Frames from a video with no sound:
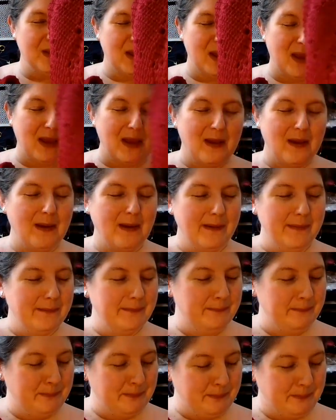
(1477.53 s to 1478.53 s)

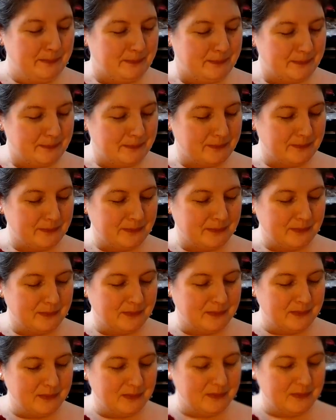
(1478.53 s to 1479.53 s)

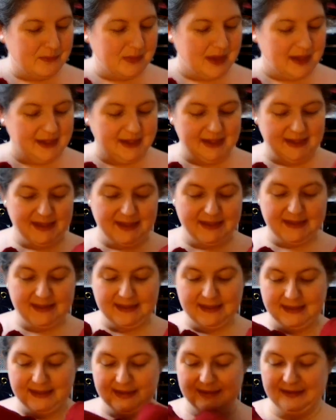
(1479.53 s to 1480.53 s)
and it
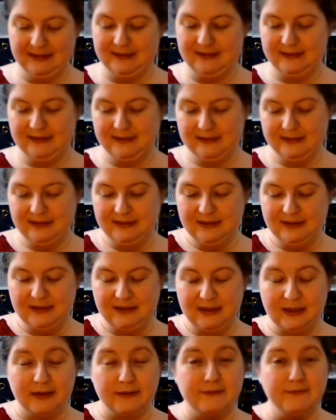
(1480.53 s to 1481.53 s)

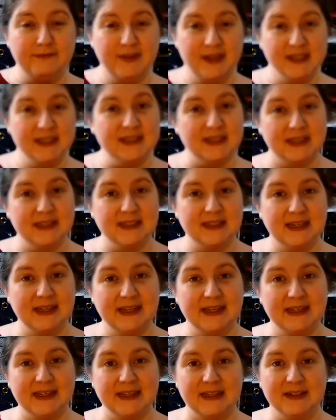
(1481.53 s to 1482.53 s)
fits
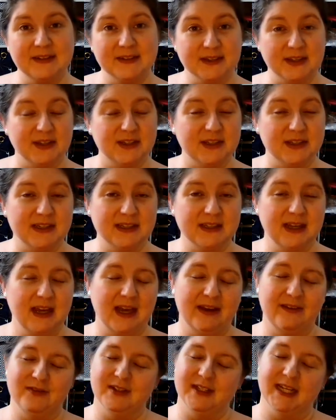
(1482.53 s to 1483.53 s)
nicely, it looks good. I
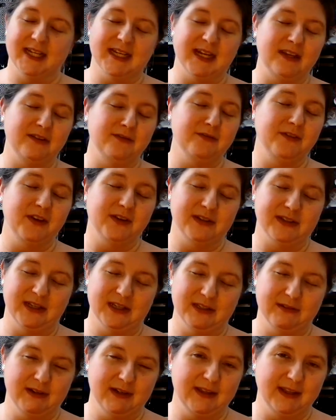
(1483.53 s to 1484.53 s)
haven't taken any photos
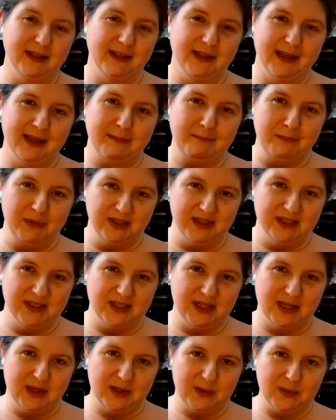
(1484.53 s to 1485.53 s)
or anything yet, I must
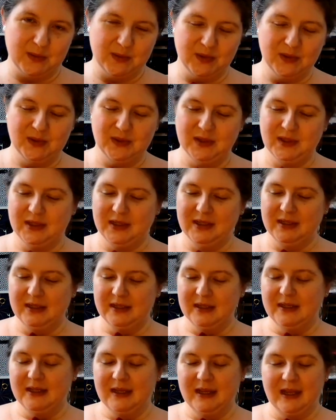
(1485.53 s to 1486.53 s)
do.
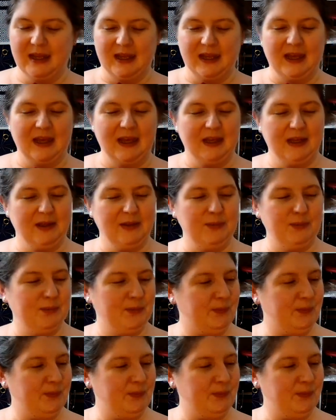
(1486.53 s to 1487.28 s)
But